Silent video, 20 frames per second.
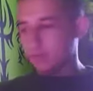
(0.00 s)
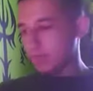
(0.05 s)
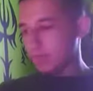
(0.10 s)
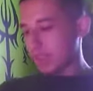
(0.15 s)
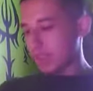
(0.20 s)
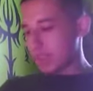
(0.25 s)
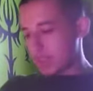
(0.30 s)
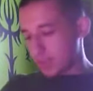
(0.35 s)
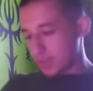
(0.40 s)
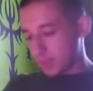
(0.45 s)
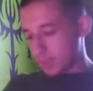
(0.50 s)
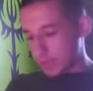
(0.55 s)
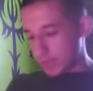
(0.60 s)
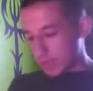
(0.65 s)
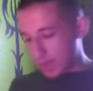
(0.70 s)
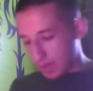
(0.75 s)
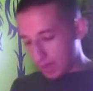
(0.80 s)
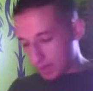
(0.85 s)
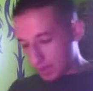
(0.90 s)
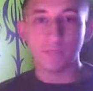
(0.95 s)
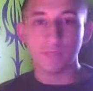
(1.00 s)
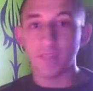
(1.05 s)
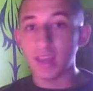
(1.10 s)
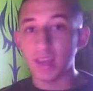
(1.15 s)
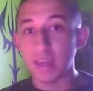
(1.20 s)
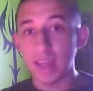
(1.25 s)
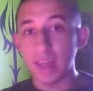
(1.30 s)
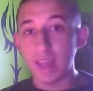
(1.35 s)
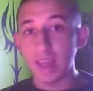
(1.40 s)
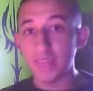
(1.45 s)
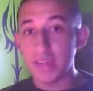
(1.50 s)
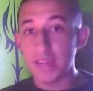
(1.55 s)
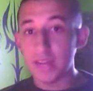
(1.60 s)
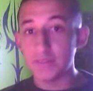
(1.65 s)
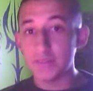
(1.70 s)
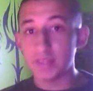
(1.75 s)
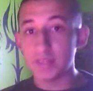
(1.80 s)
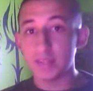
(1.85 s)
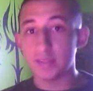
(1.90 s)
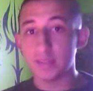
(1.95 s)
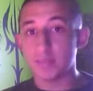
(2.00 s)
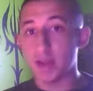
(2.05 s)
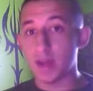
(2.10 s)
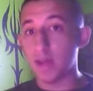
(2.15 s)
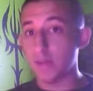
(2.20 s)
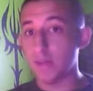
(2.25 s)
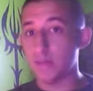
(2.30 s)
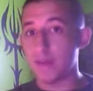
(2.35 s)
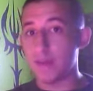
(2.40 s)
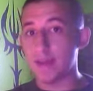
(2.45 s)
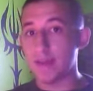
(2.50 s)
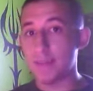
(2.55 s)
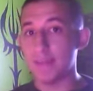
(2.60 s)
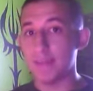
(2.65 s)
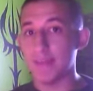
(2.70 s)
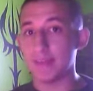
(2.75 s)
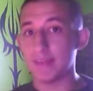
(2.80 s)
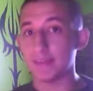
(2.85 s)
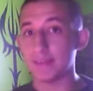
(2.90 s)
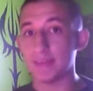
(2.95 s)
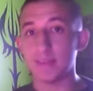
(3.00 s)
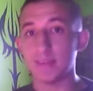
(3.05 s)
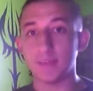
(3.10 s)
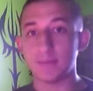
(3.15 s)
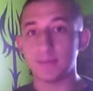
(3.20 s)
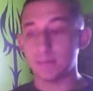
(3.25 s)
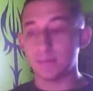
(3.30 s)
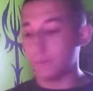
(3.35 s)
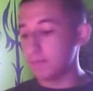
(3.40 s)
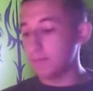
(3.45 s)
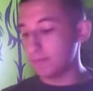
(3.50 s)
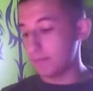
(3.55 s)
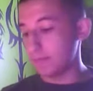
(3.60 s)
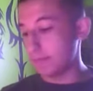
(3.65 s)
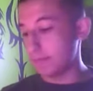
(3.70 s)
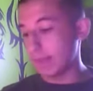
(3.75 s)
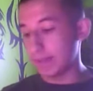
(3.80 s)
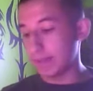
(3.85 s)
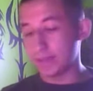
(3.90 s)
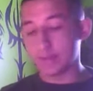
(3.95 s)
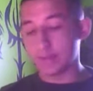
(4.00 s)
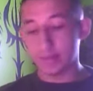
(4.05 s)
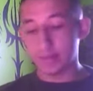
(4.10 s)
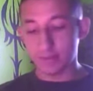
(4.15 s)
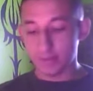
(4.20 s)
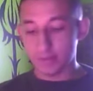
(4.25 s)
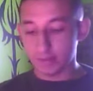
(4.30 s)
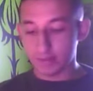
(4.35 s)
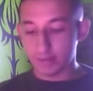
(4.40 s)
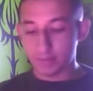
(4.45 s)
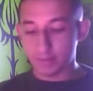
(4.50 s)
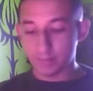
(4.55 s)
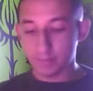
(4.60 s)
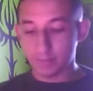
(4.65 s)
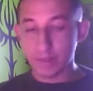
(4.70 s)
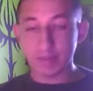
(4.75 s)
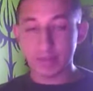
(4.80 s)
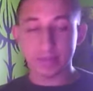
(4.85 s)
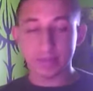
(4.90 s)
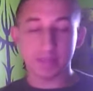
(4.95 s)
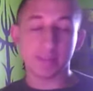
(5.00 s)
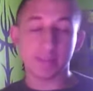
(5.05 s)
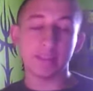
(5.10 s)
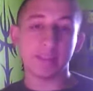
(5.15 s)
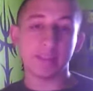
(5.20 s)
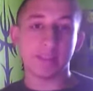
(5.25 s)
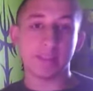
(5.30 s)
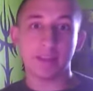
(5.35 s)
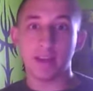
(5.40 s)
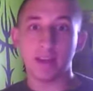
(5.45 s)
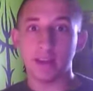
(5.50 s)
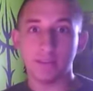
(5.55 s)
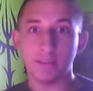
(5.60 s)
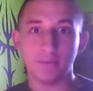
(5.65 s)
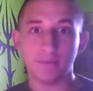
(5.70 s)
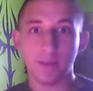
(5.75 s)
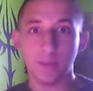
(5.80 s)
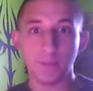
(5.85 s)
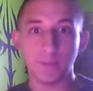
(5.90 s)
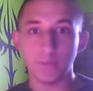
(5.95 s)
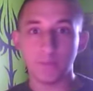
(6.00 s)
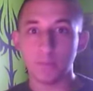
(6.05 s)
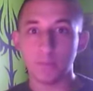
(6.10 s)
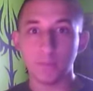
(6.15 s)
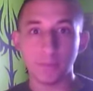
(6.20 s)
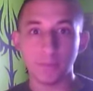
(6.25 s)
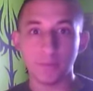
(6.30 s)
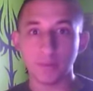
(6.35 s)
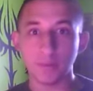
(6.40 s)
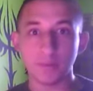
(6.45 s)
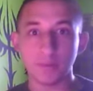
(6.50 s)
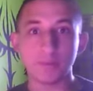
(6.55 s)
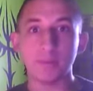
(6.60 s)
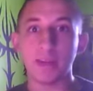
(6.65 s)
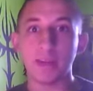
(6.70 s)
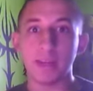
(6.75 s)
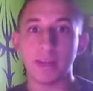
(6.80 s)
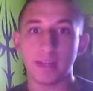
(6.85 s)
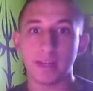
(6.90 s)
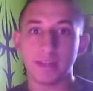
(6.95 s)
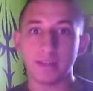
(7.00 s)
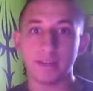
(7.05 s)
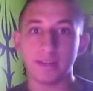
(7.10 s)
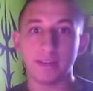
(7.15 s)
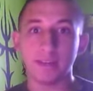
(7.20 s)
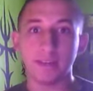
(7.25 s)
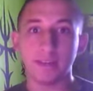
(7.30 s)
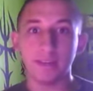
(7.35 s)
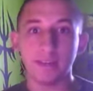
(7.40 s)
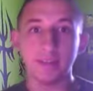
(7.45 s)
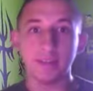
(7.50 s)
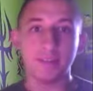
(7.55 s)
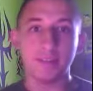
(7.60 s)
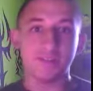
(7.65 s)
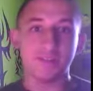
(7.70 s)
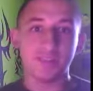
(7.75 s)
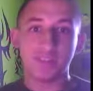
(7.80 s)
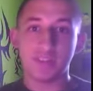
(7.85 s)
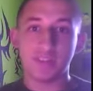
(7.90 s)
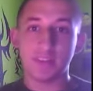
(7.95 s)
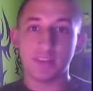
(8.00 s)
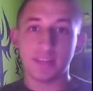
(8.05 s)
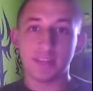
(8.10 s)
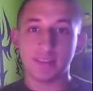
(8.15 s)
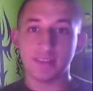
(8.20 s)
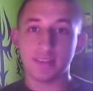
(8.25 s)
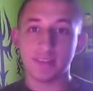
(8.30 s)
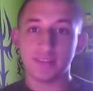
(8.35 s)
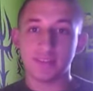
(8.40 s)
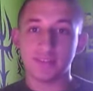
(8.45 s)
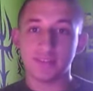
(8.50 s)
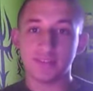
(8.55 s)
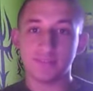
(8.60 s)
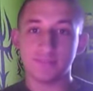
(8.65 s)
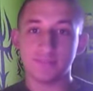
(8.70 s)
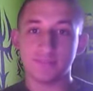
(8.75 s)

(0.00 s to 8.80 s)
It's just been and then I've done some other random things like that. Just basically I was bored and I did. Just kind of like this.